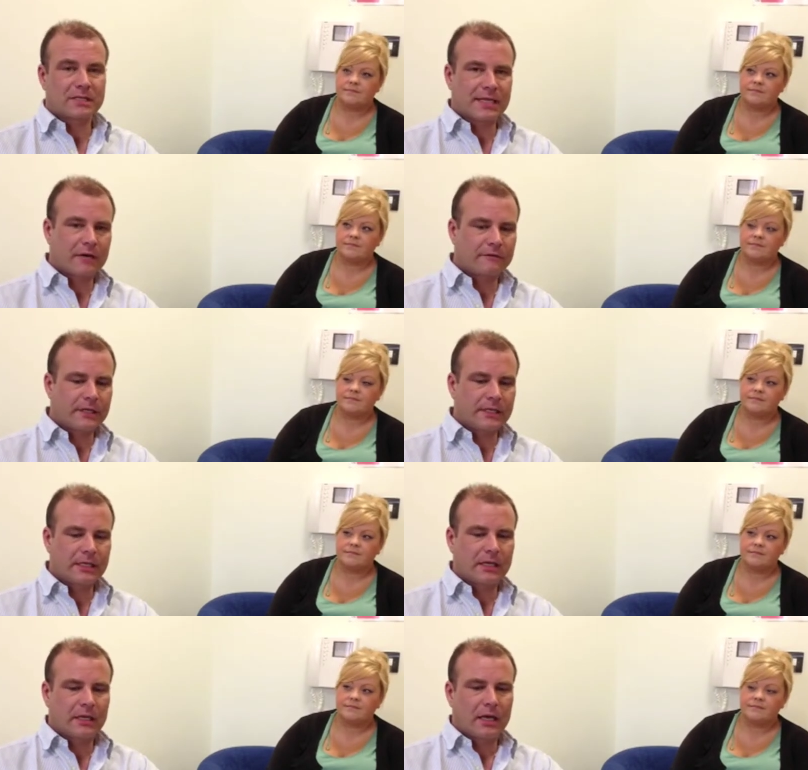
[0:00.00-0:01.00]
Speaker 1: Telford.
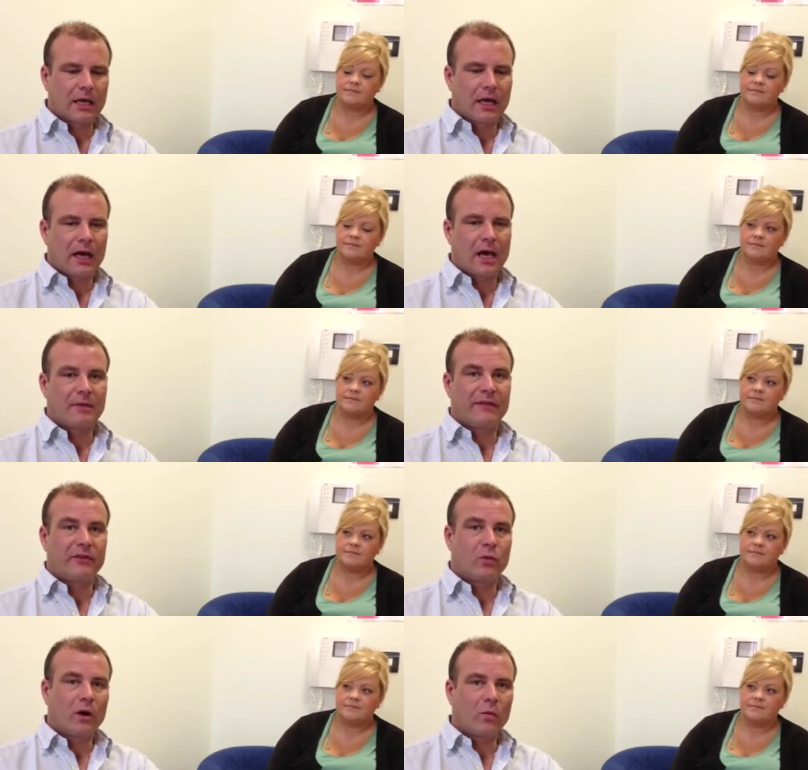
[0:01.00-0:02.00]
If
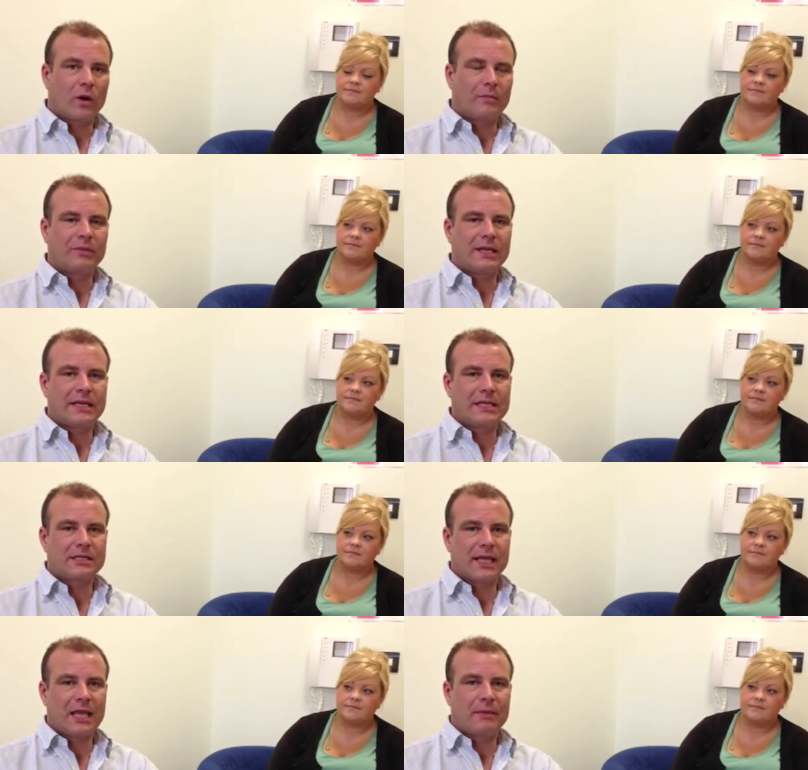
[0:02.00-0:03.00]
you want one,
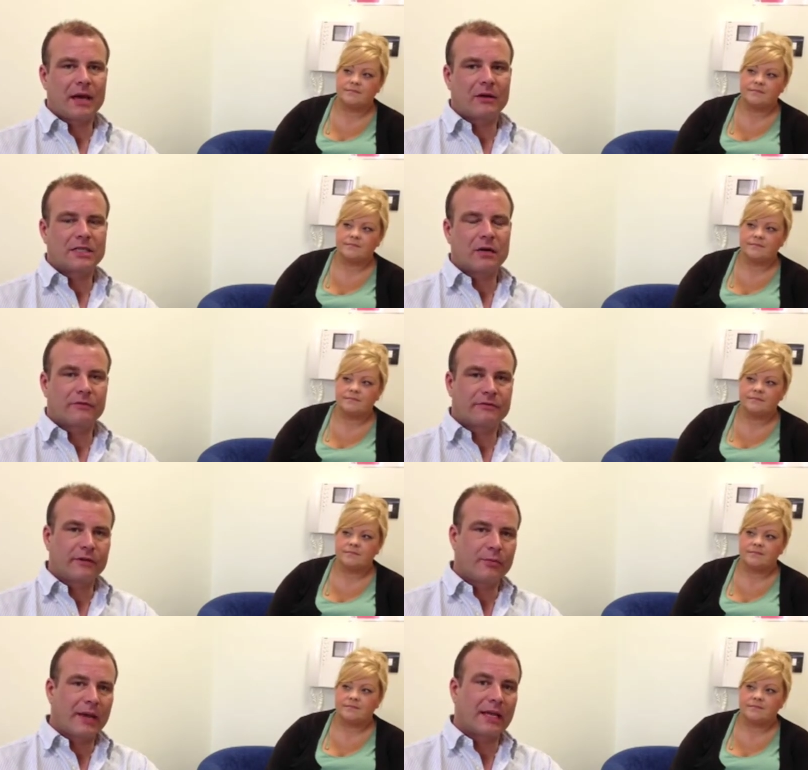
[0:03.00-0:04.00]
please email
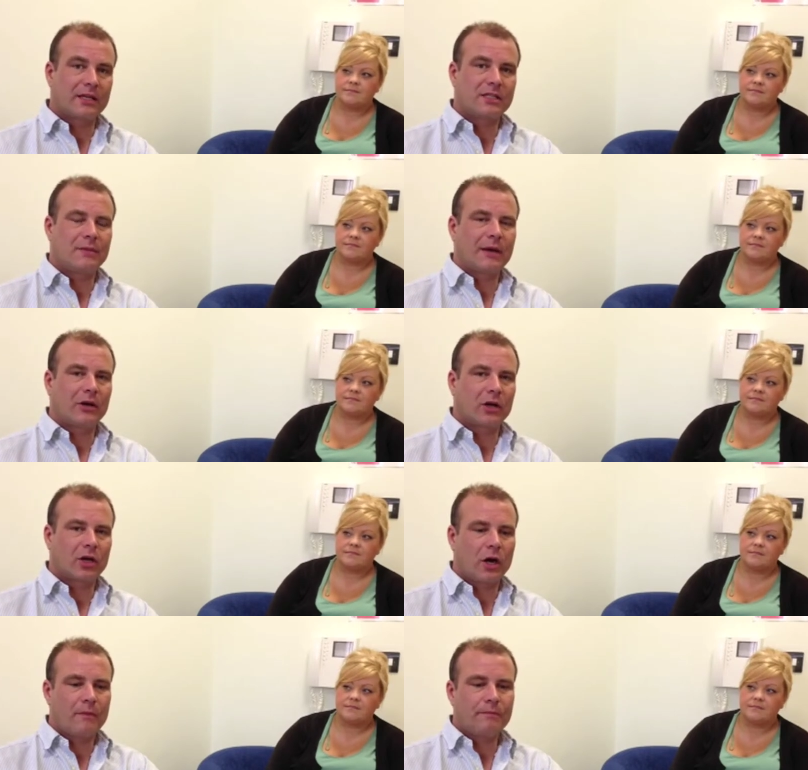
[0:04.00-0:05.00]

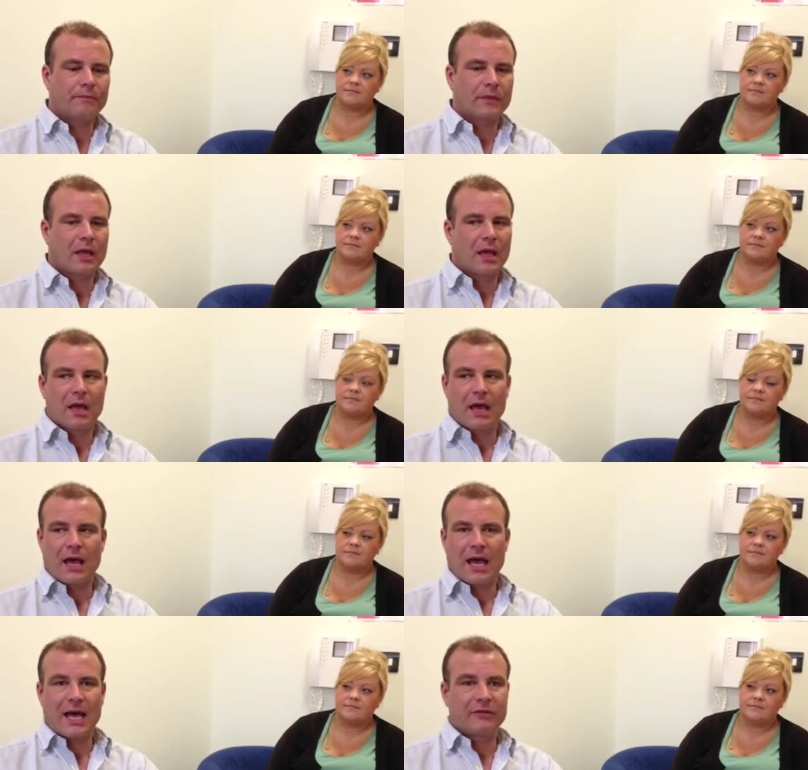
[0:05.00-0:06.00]
telfordfoodbank@gmail.com.
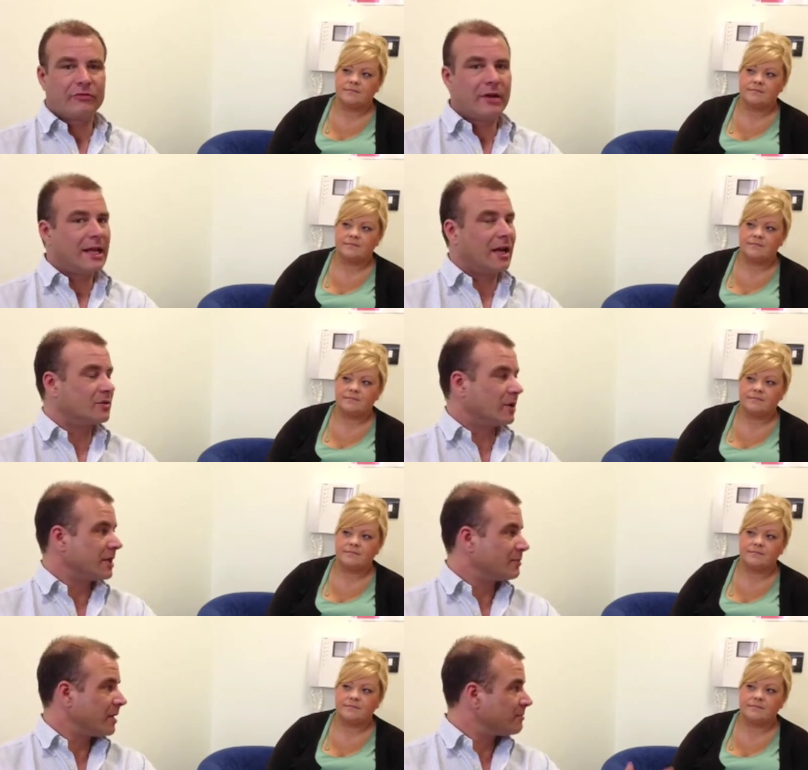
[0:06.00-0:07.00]
And really I just want
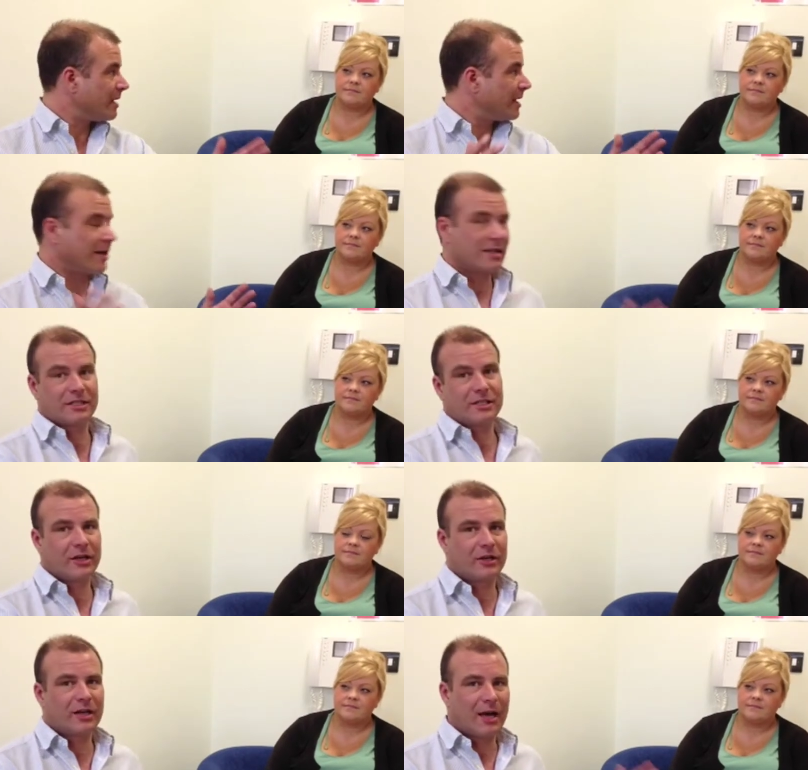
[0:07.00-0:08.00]
to express my
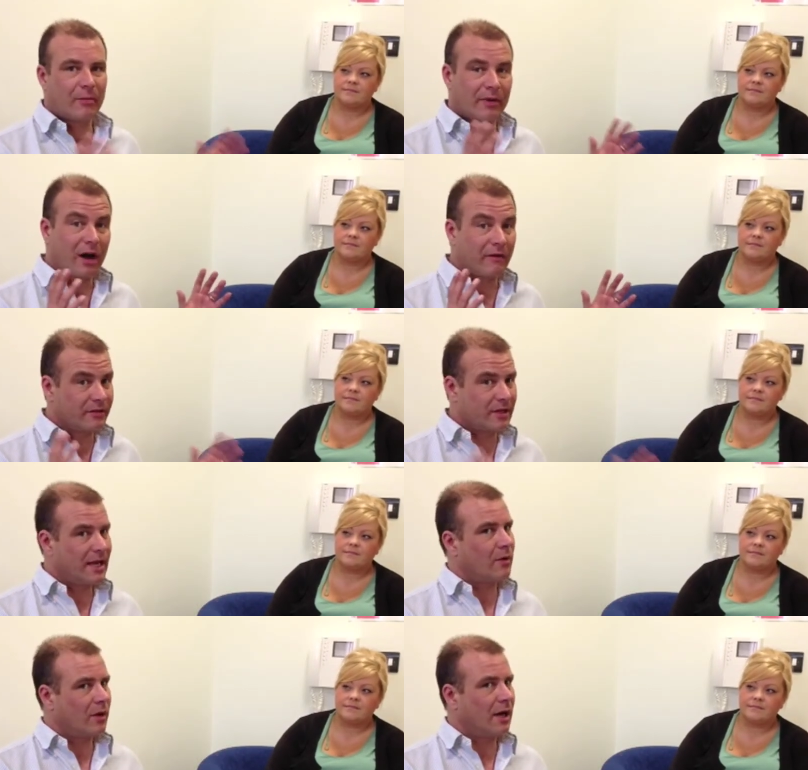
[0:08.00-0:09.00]
gratitude on behalf of the
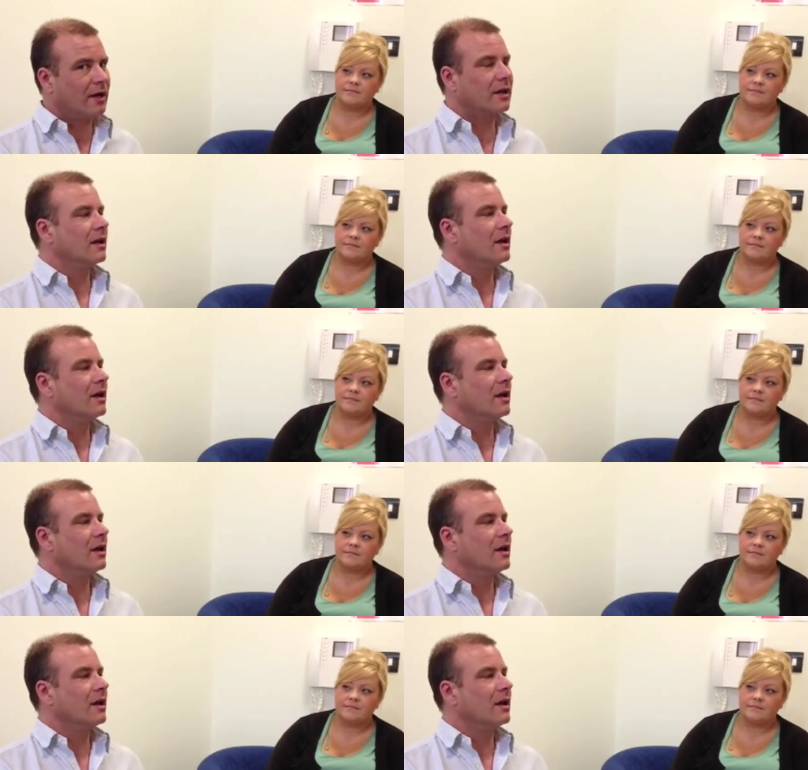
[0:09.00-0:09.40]
network